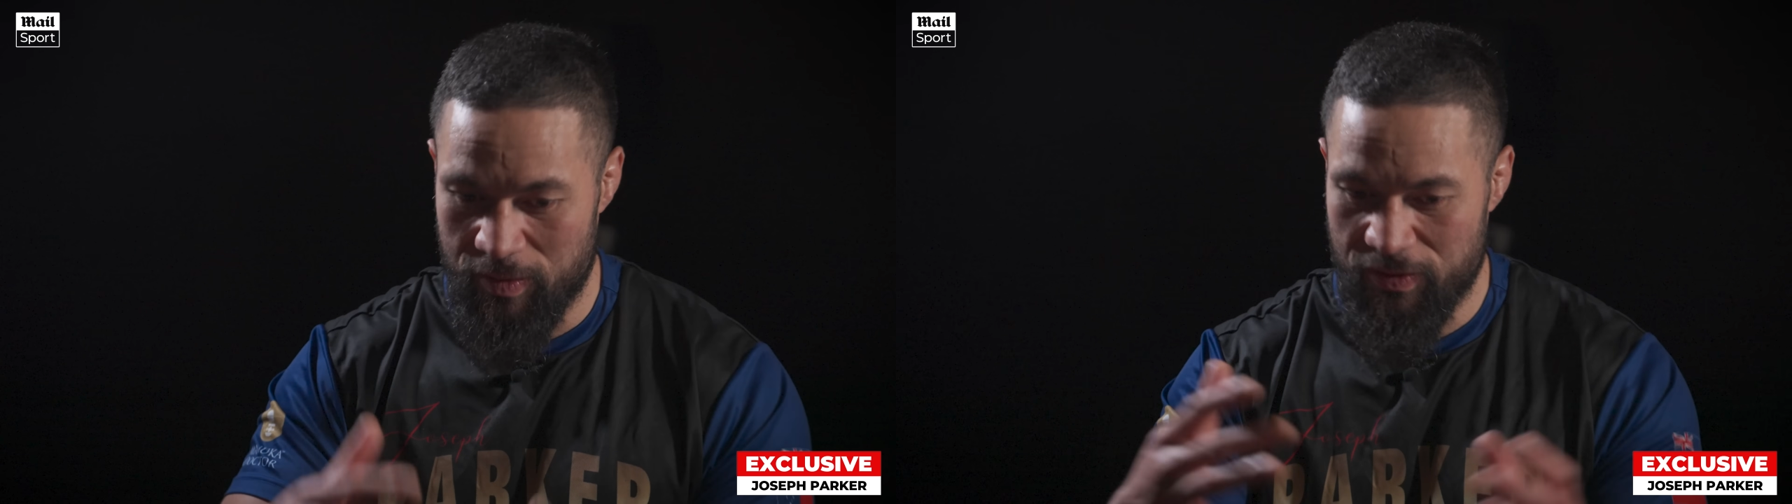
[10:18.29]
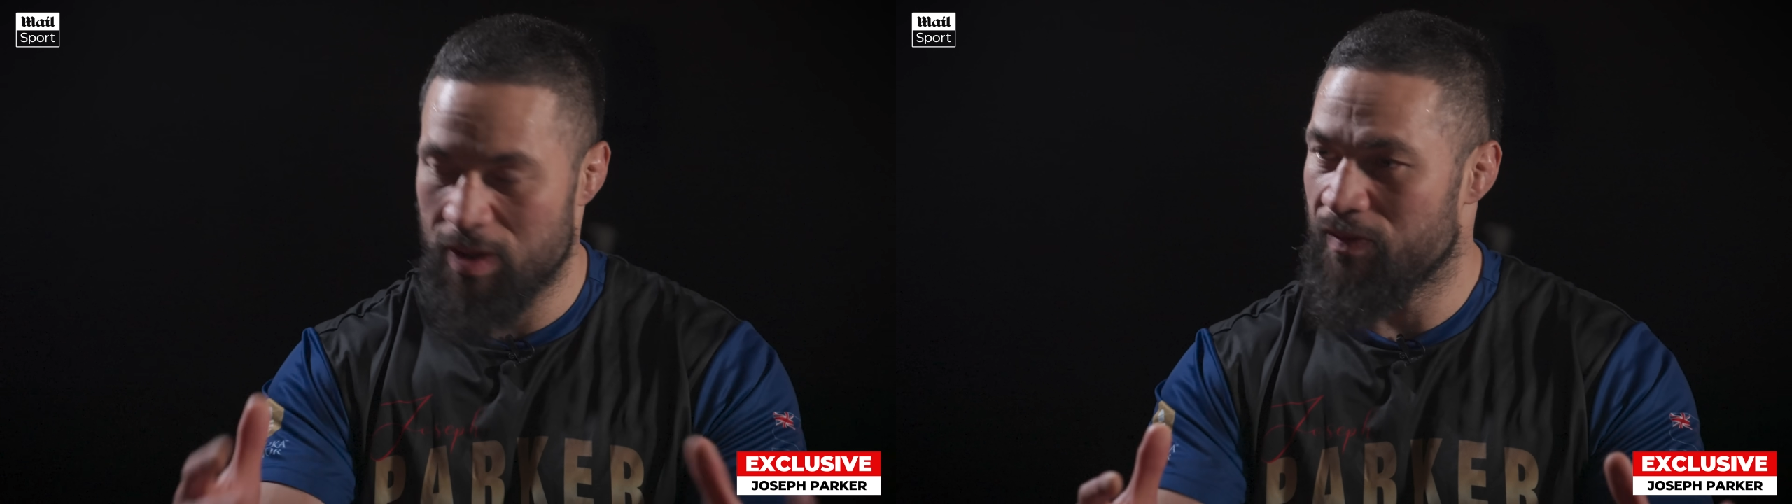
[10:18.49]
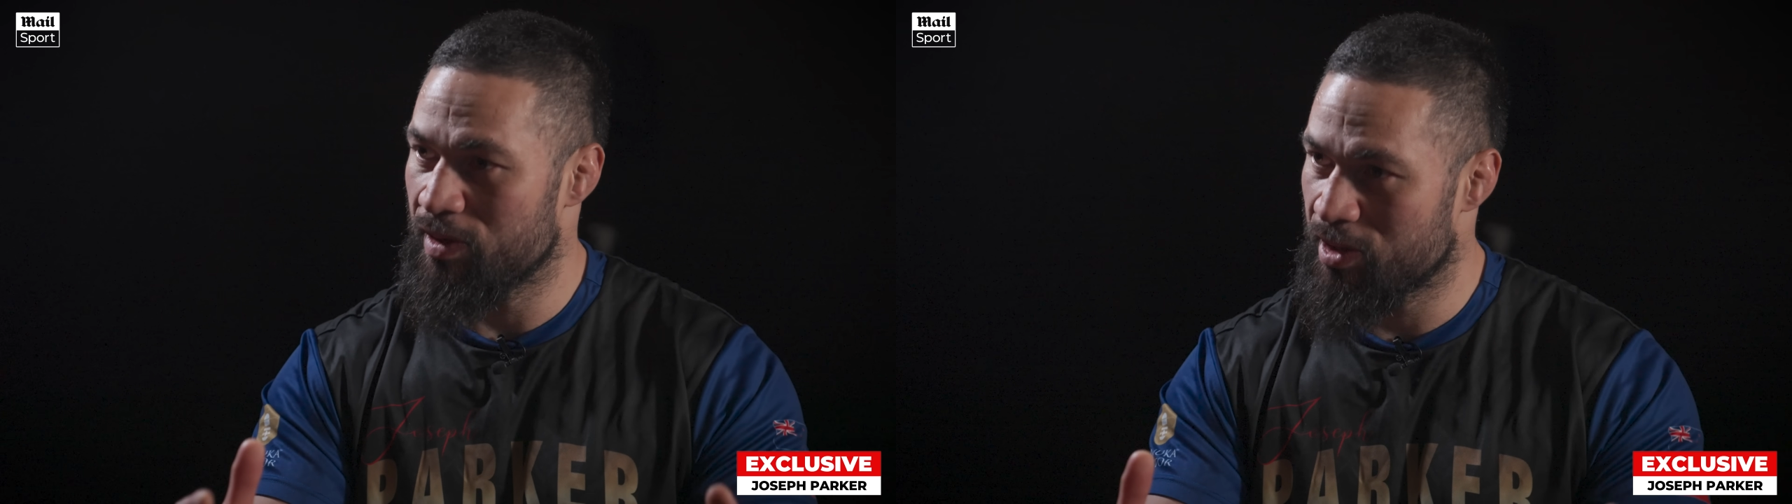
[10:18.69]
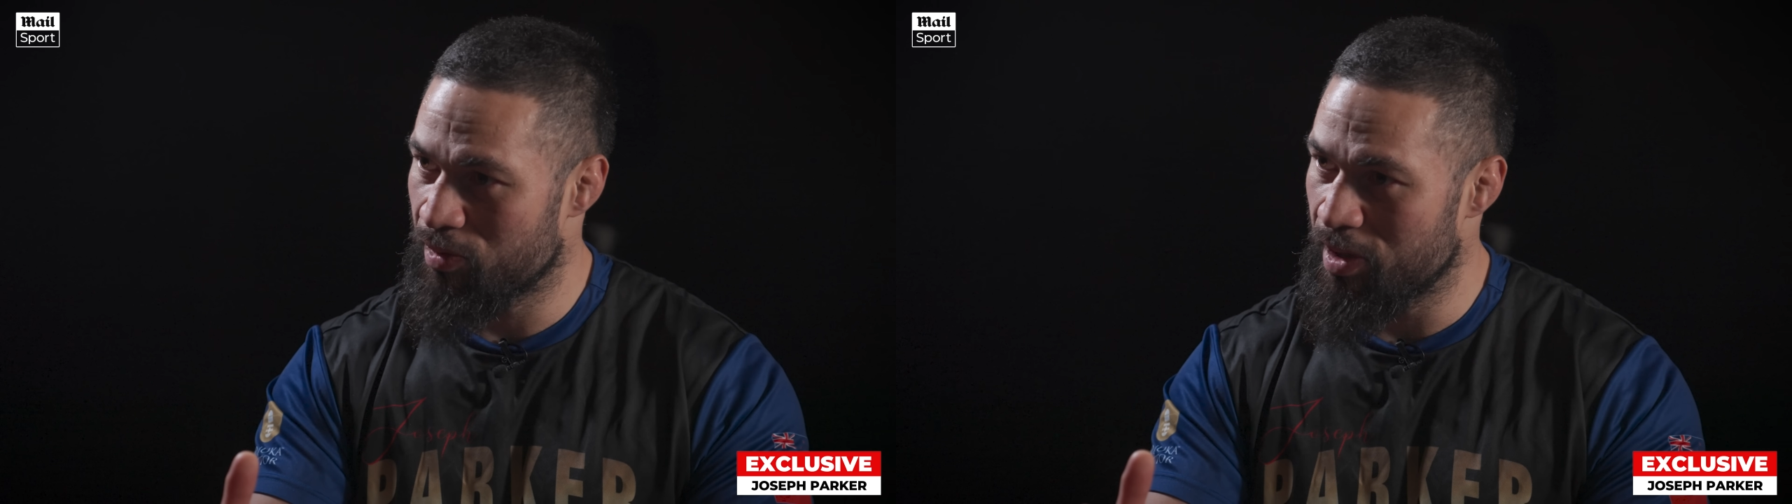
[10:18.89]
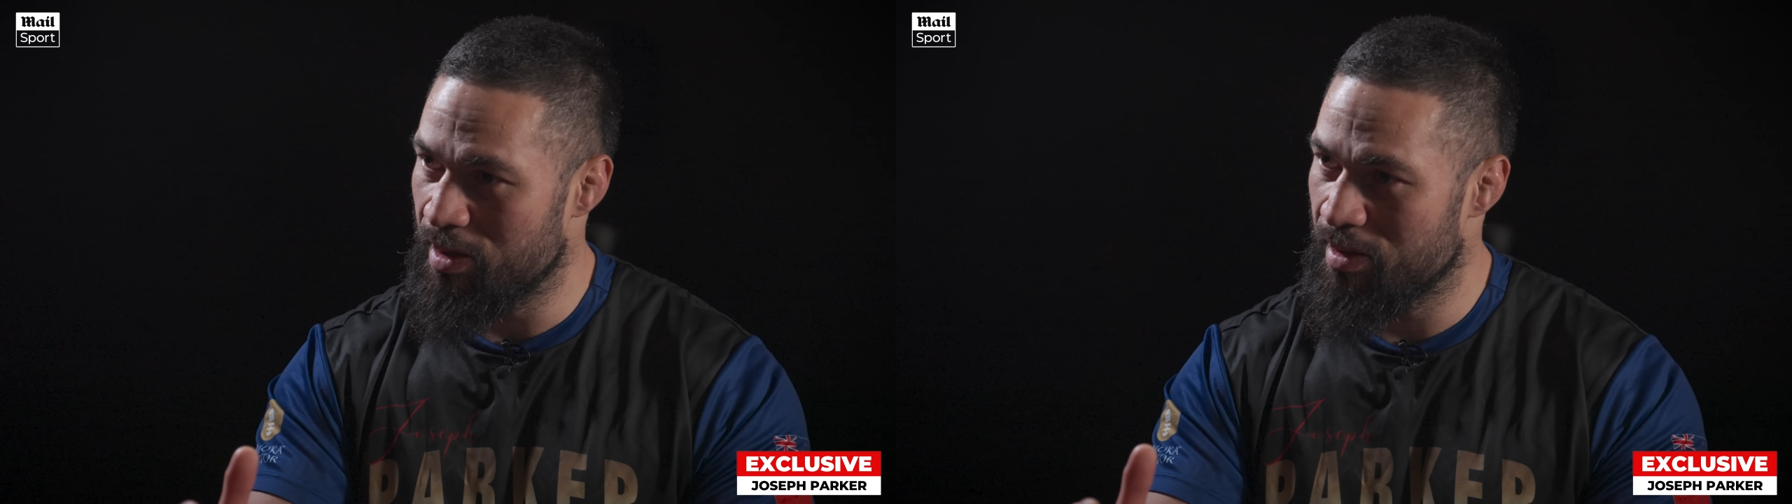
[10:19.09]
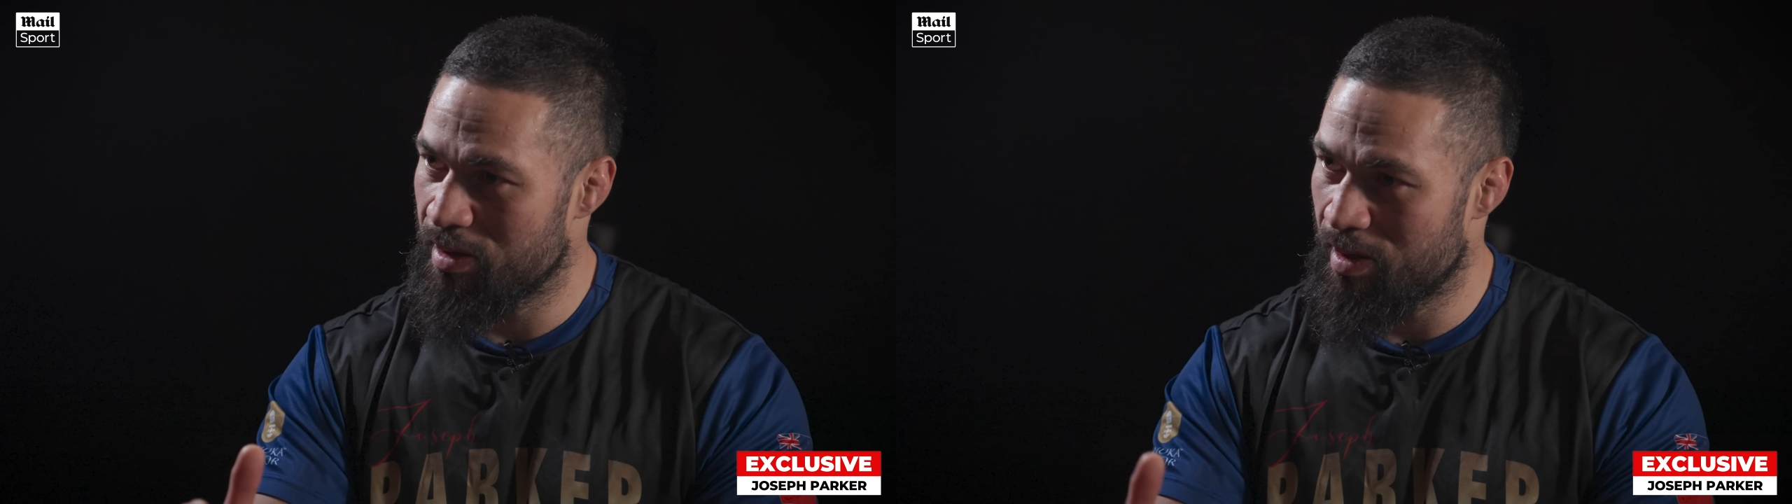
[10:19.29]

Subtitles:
in front of a screen,